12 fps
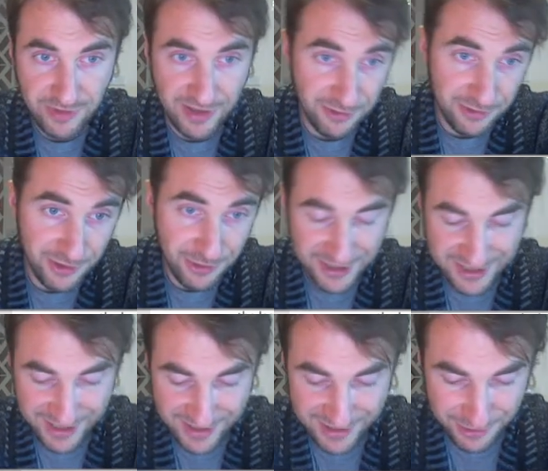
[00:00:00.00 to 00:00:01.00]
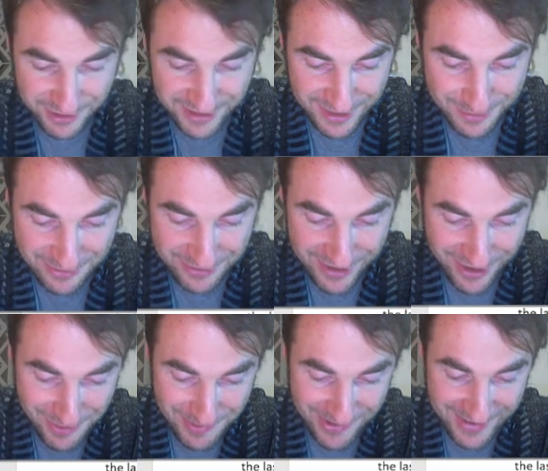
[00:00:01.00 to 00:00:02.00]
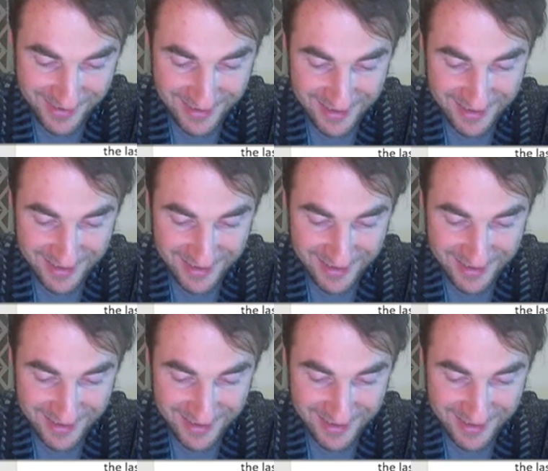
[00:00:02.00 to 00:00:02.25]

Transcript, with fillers: I don't know exactly what type of help,